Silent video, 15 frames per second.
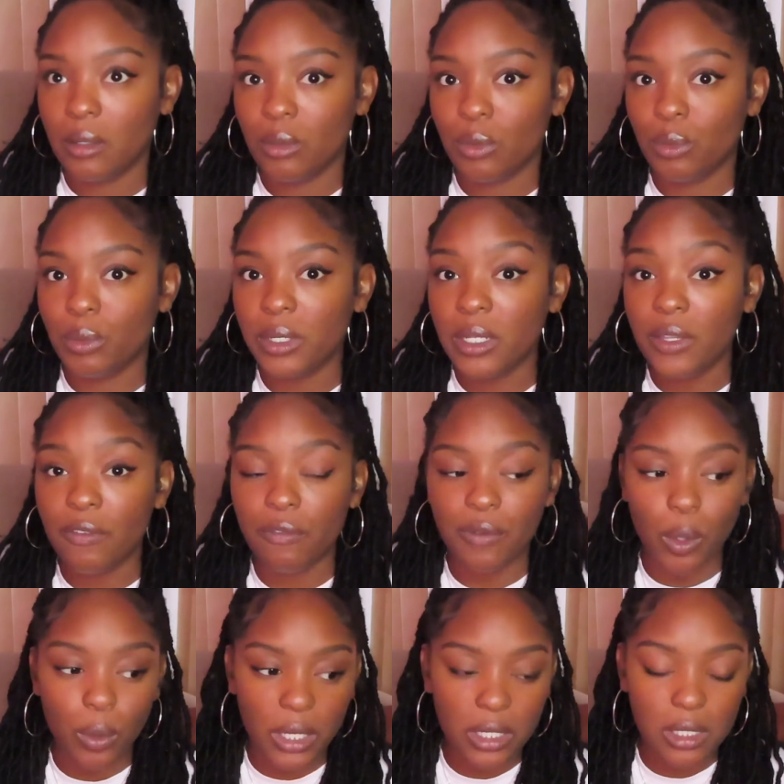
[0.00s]
really
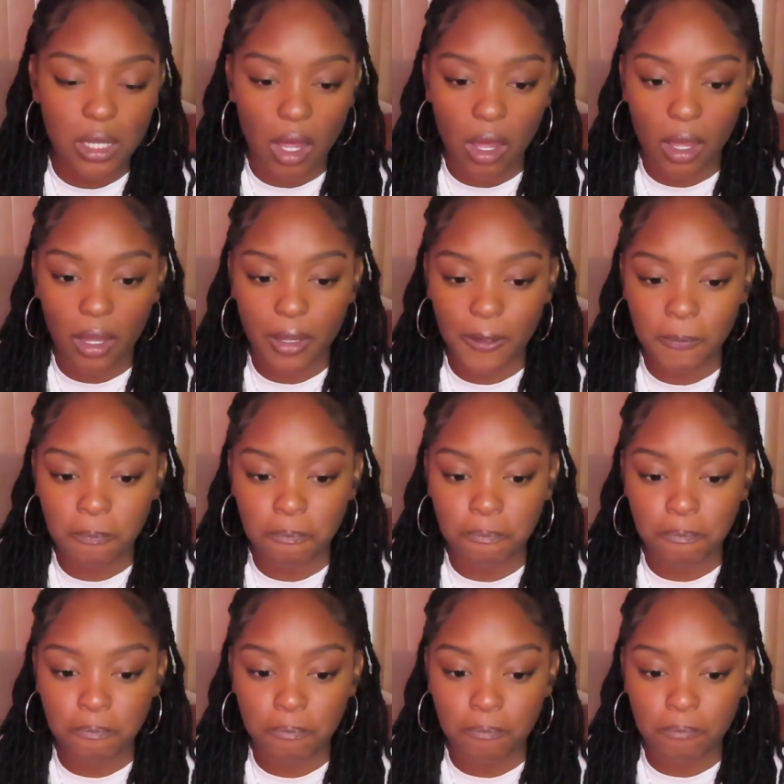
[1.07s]
focus on
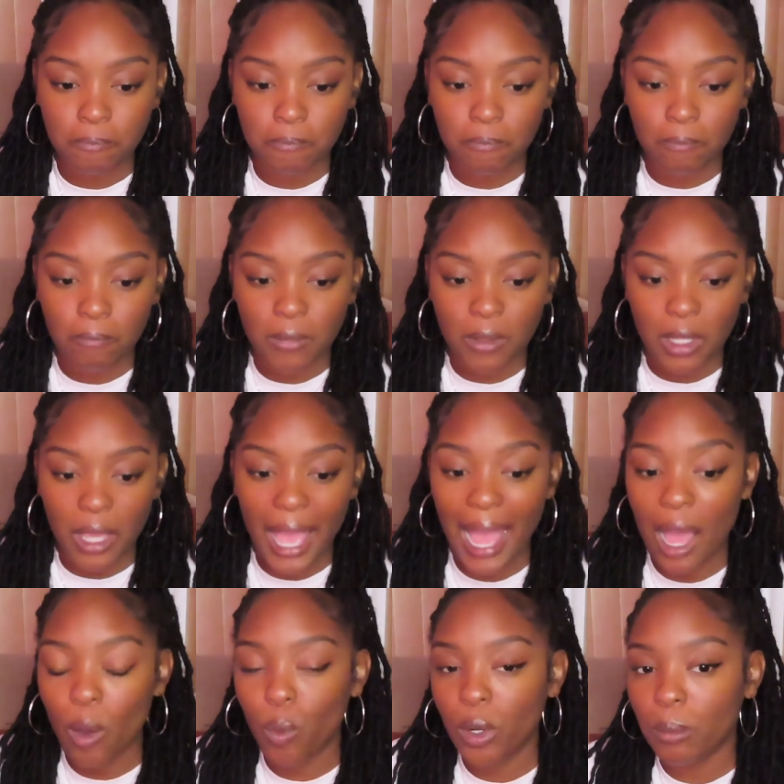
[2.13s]
how